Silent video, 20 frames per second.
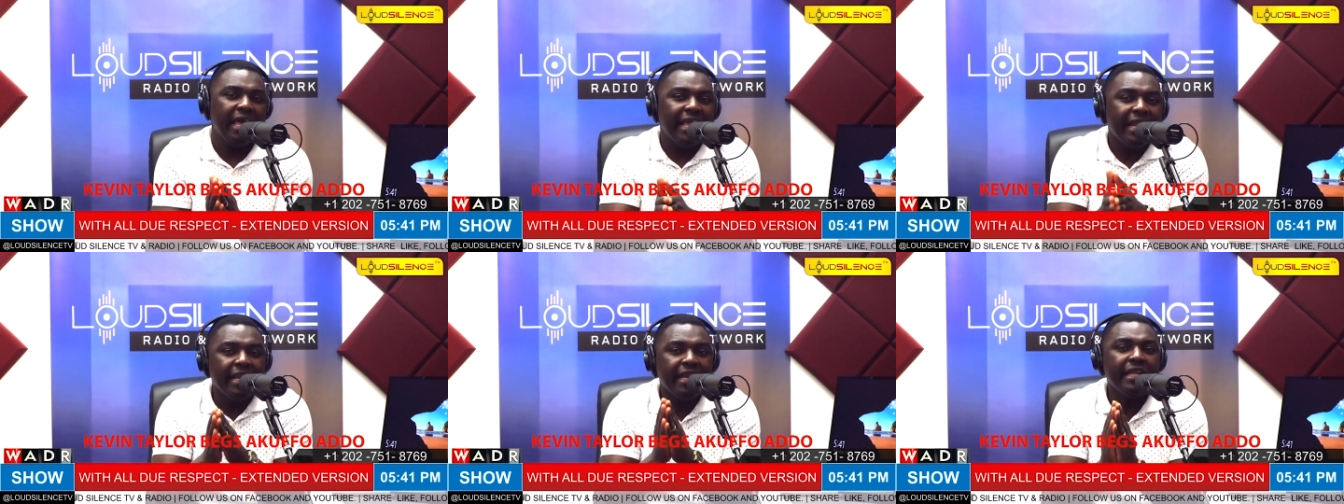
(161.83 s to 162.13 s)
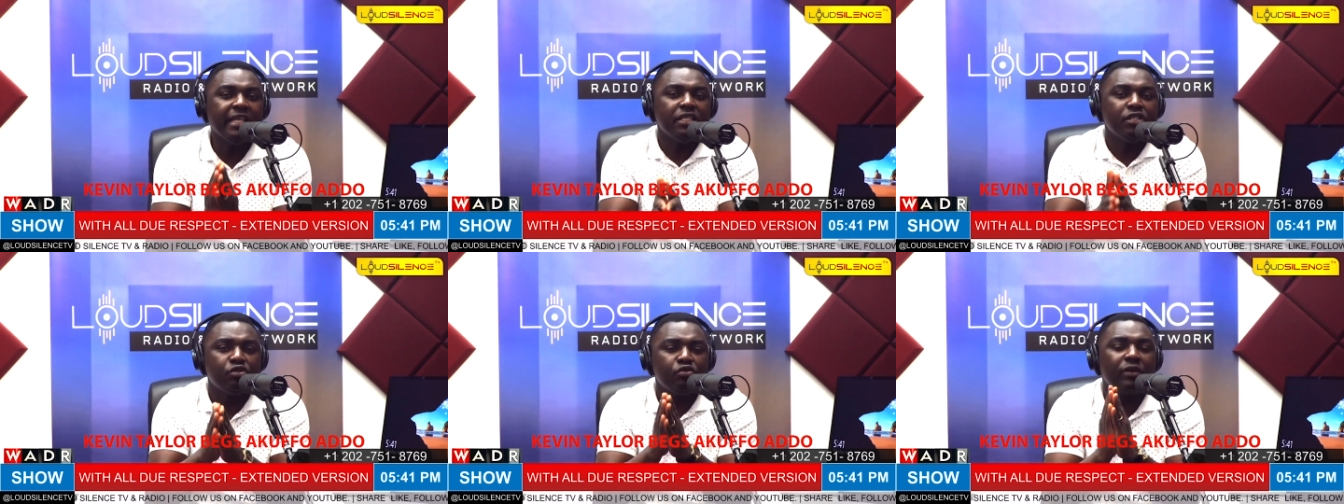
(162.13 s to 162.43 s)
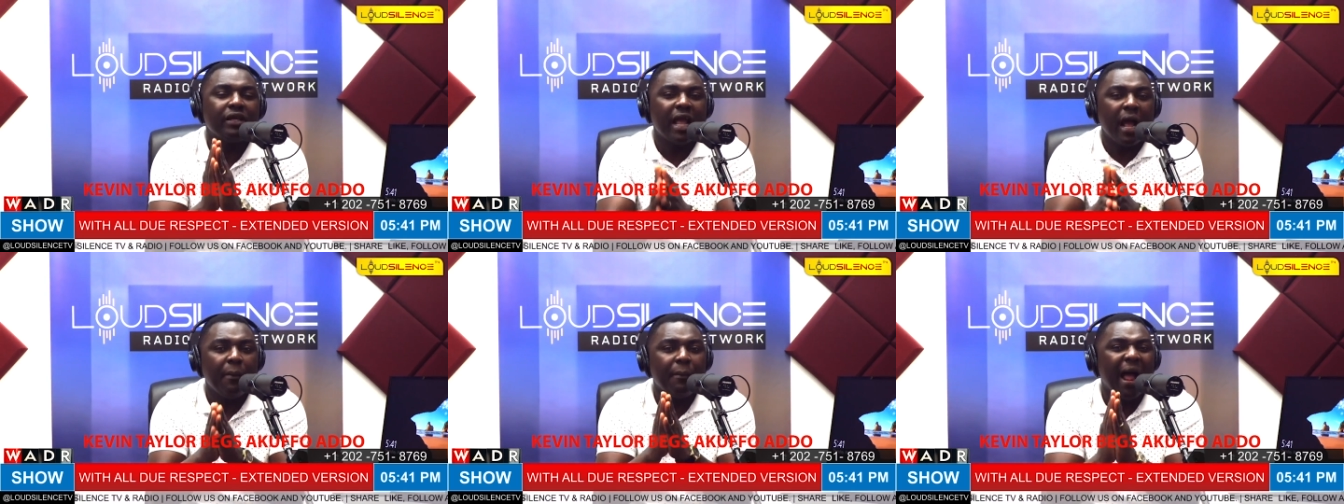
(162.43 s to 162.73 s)
He needs
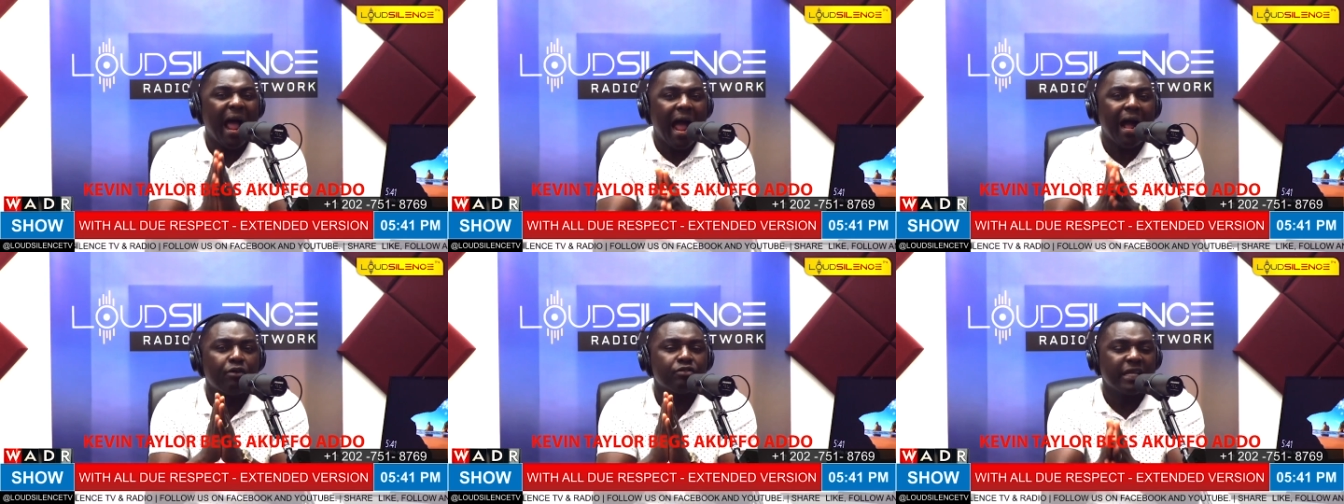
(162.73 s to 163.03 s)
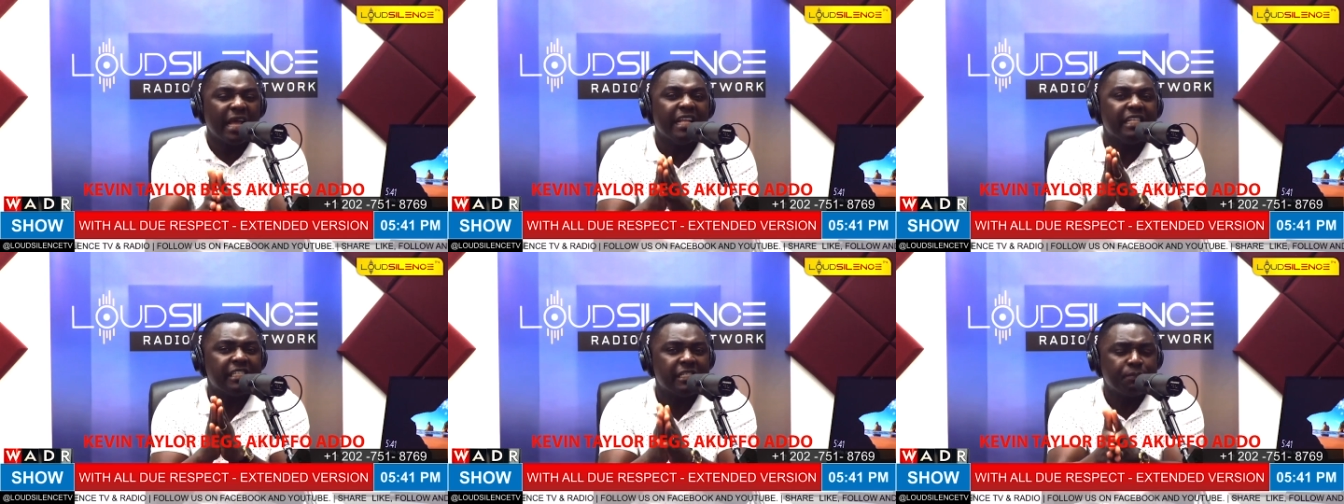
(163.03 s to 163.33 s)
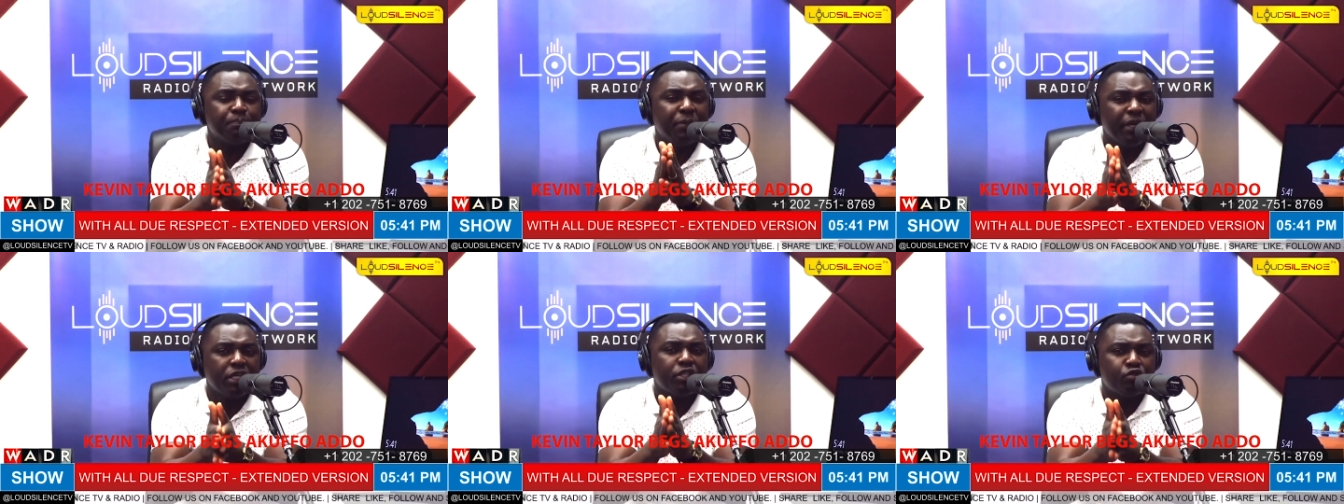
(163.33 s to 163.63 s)
to come out and
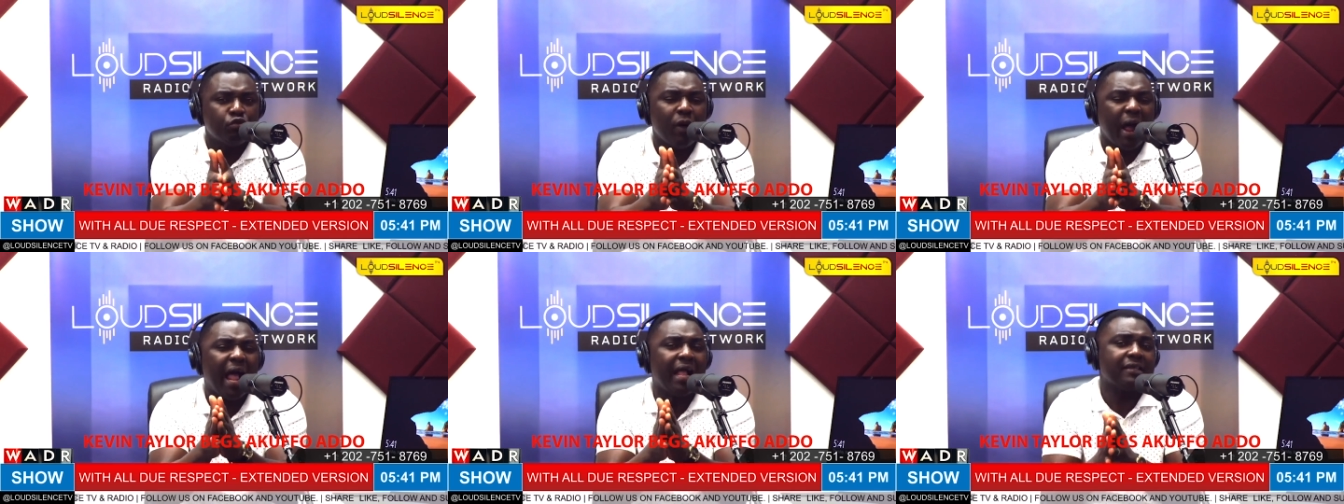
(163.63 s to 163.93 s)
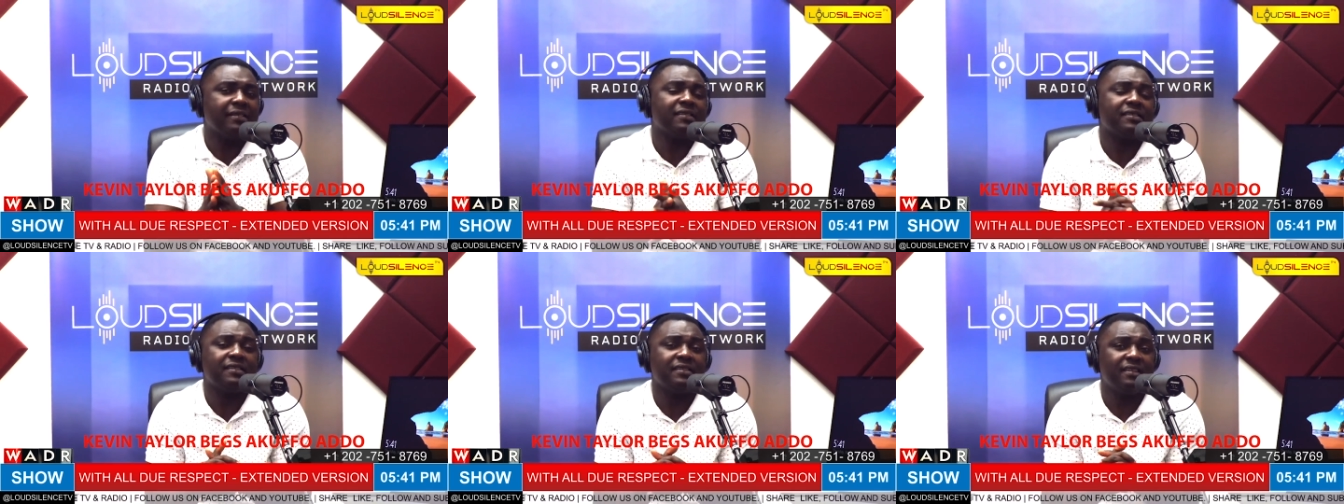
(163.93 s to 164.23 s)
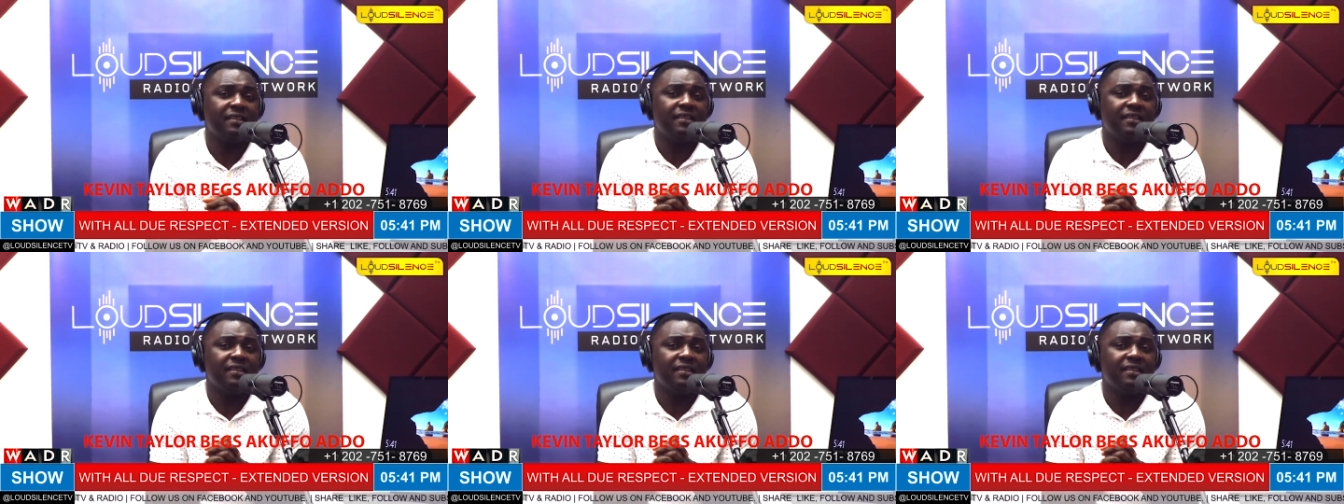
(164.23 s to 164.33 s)
speak to us.